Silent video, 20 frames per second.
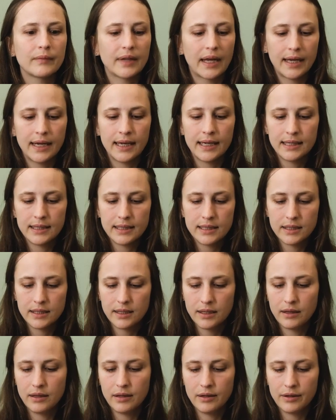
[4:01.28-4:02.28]
And
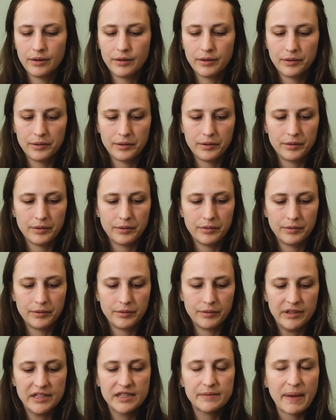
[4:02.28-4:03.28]

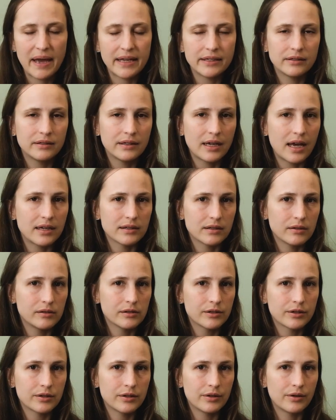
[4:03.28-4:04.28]
this pattern has
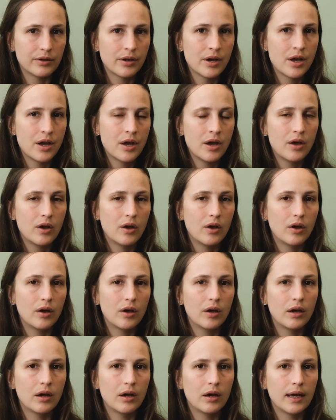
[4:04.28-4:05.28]
also
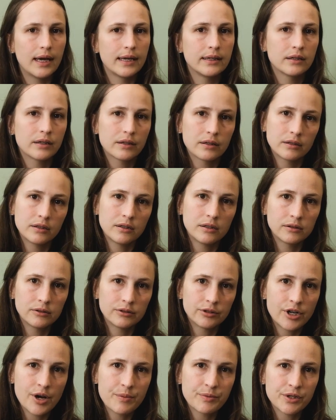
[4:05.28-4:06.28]
another
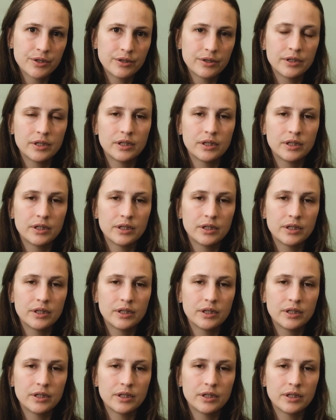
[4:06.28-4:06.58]
collar option.